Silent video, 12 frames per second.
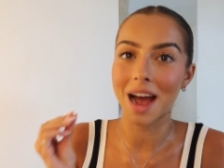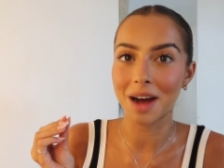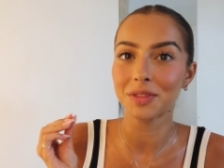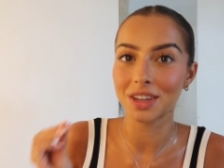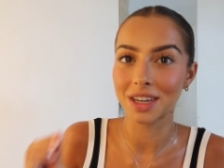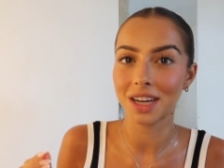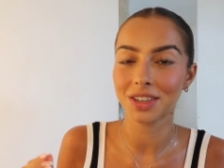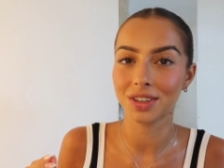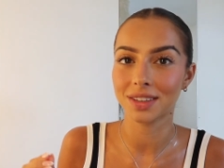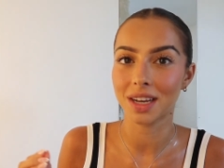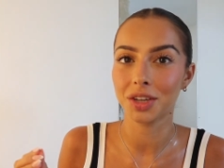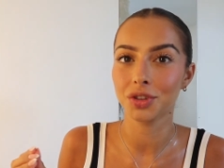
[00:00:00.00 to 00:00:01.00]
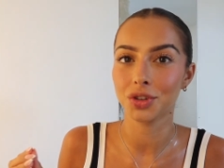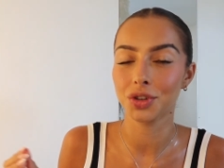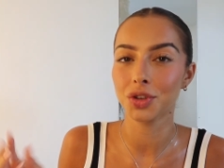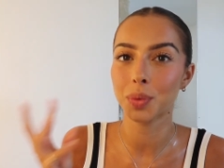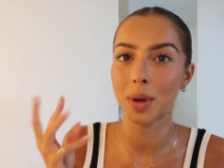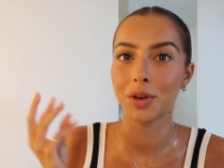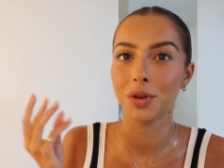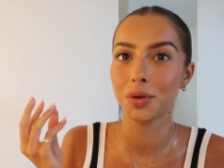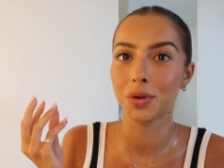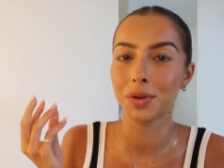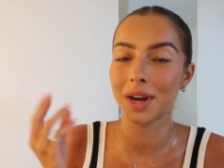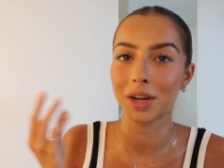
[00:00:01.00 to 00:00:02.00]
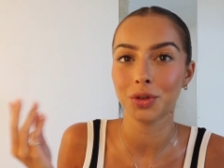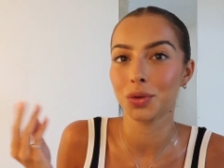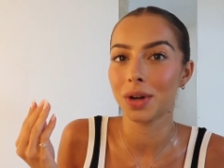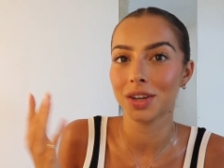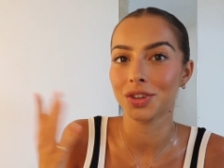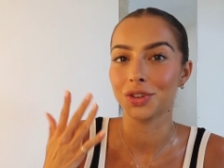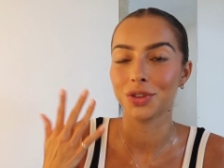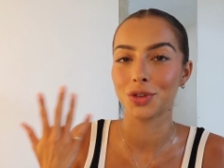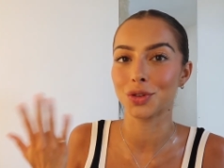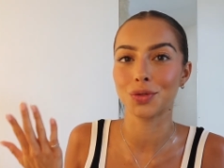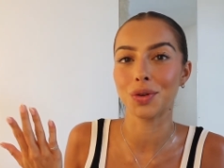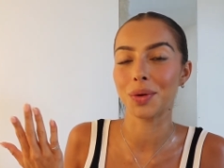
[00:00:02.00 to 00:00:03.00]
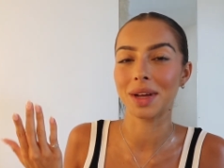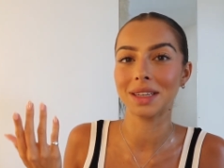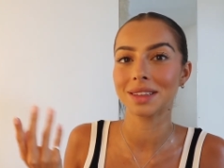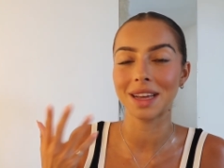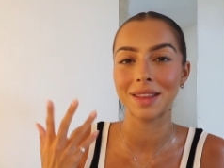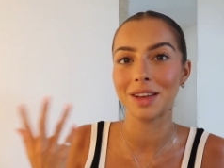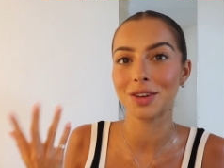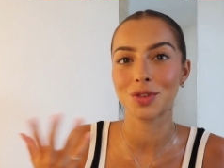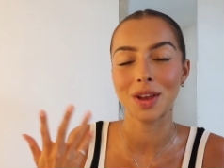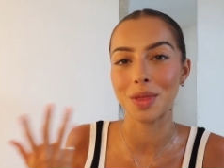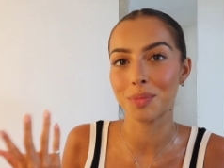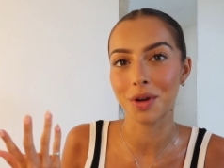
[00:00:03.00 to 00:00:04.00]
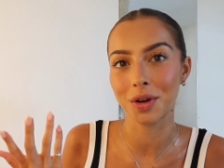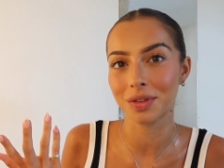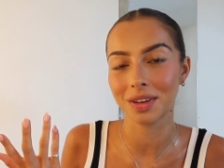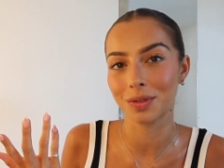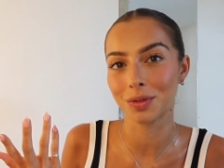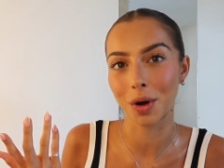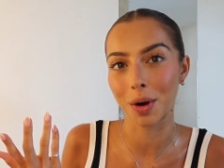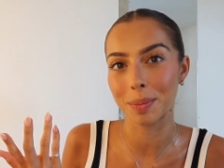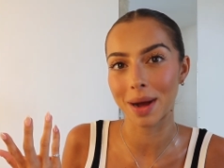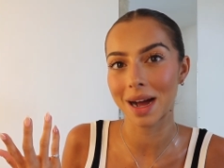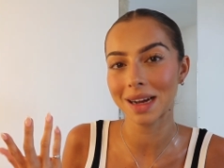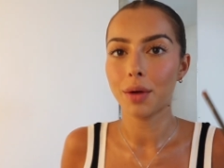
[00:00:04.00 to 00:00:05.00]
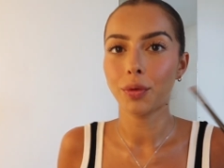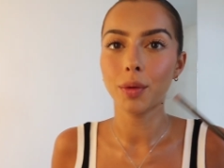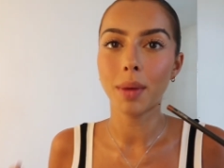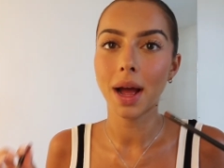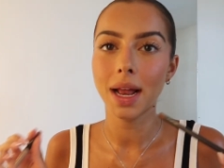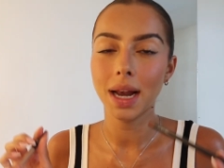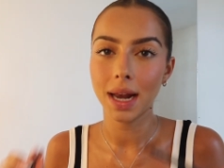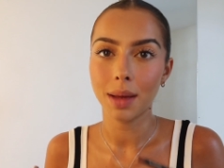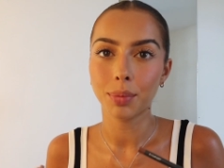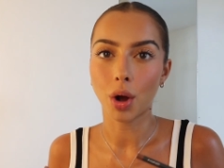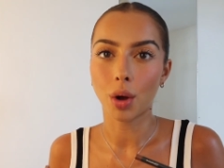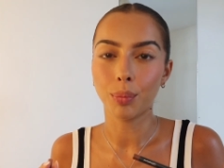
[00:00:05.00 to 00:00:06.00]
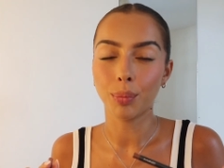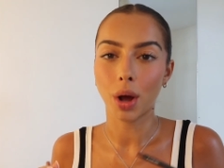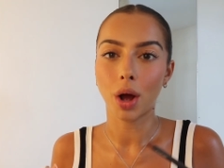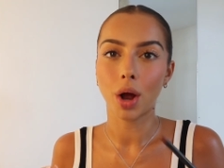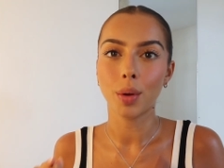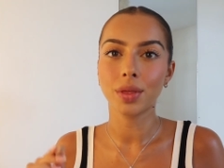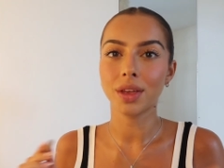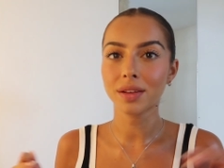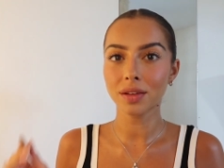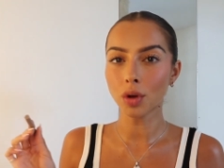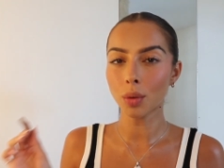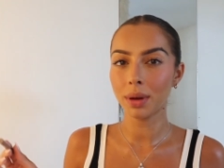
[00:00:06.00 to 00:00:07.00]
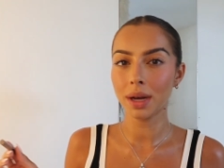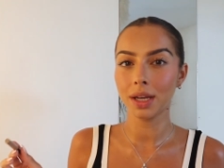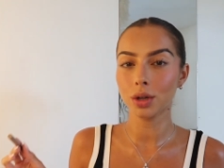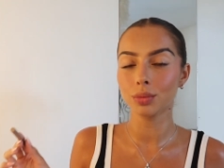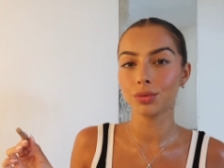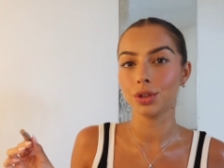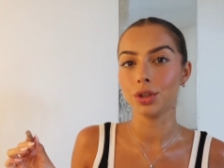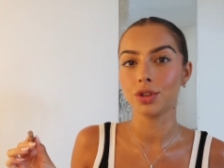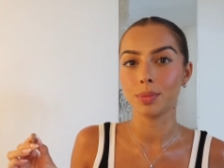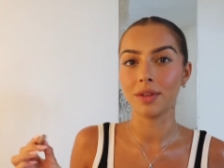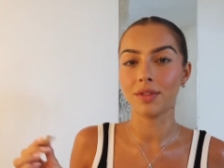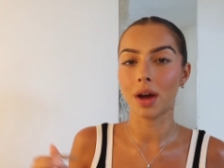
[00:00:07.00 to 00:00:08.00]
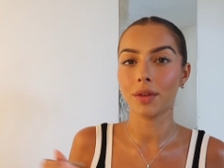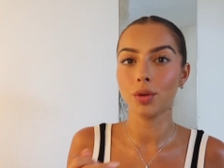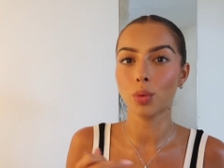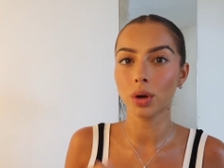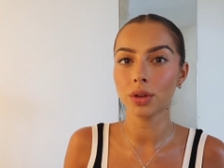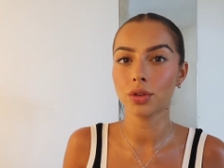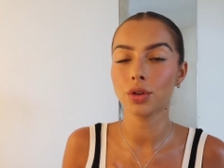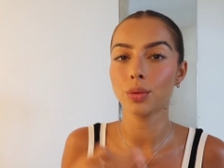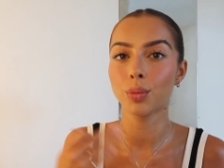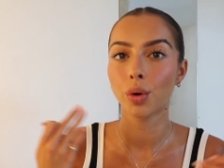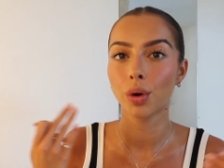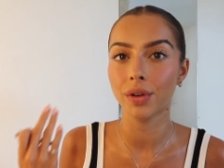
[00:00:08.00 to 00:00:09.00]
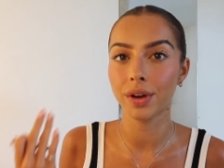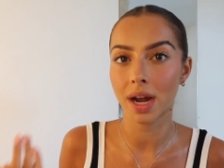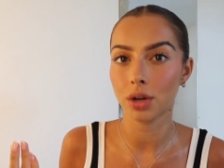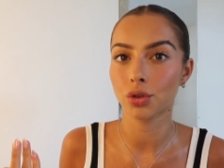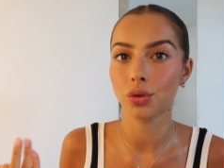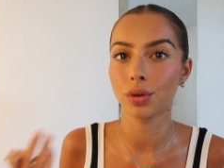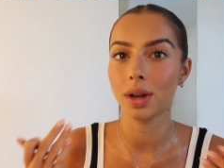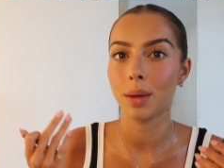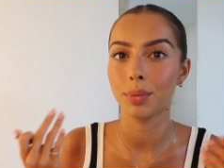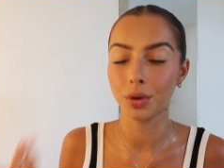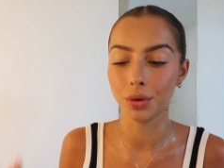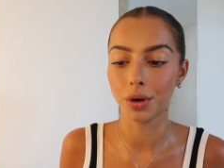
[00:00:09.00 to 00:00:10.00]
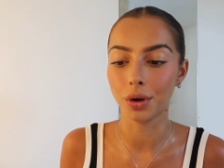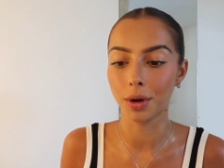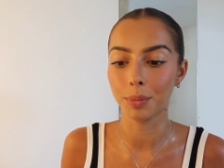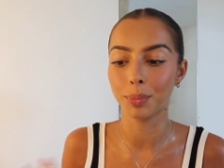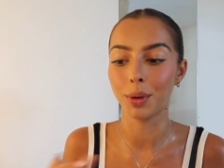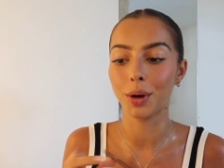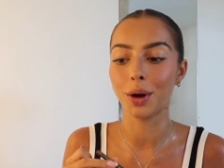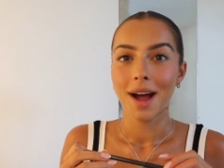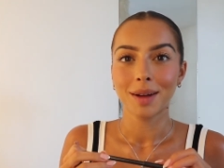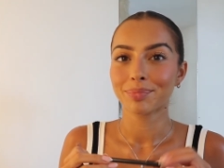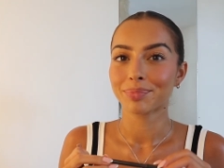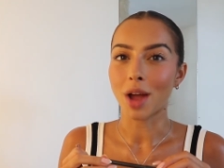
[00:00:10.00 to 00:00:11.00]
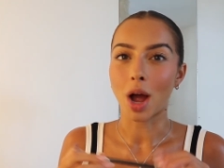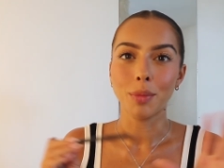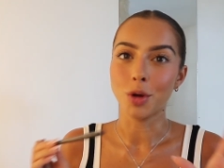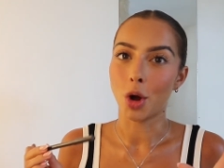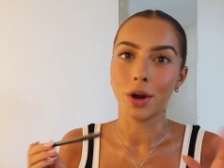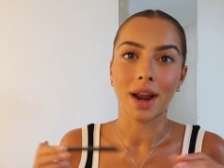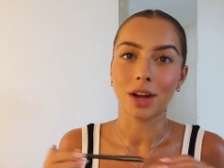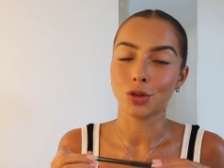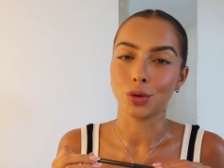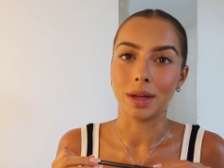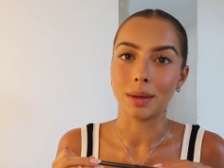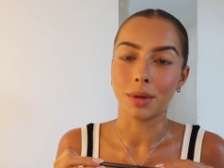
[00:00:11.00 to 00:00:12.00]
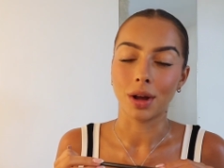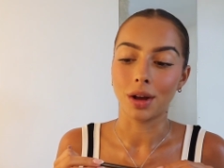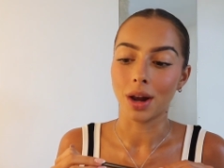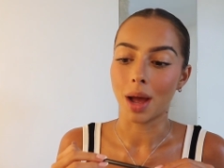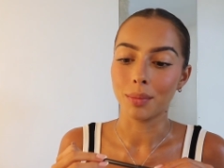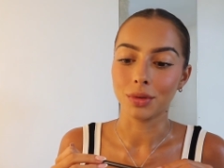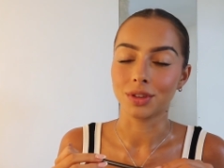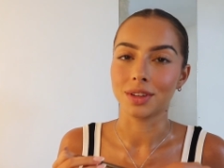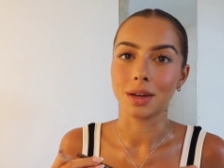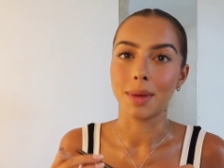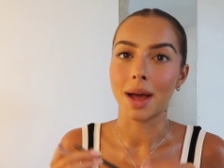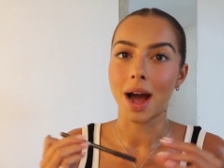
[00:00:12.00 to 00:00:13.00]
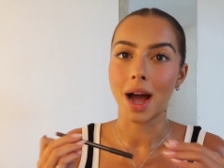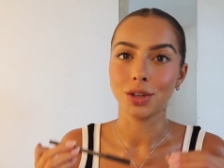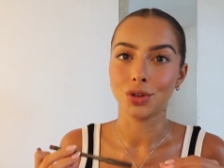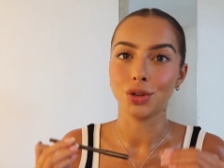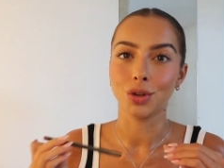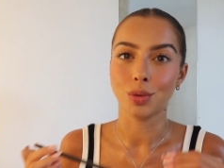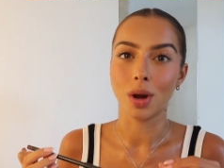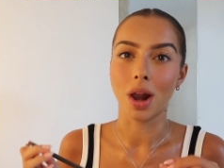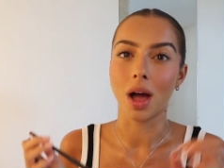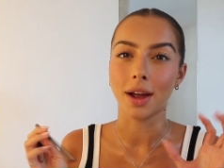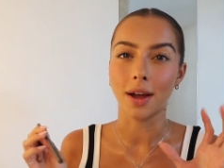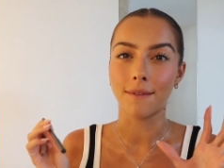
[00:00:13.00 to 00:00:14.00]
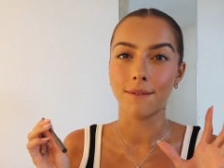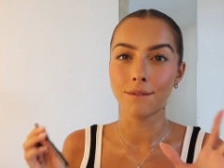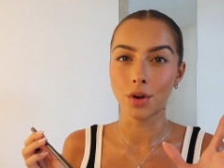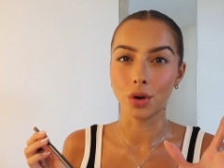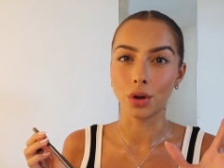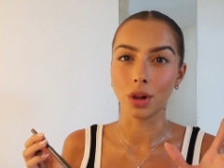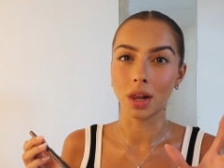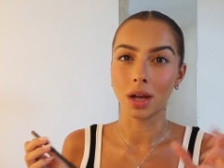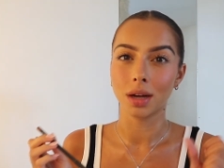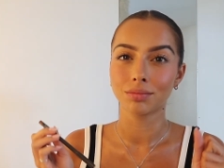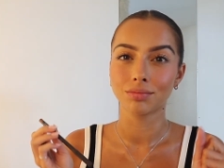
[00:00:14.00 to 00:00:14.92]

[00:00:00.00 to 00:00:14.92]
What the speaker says: after lash extensions, when your natural lashes are just ruined and they're just in the process of growing back. Now for my lip combo, this is completely up to you, to be fair. If you wanted to do more of a natural lip, you could, but I'm not a natural lip girl, I must admit. I do like a full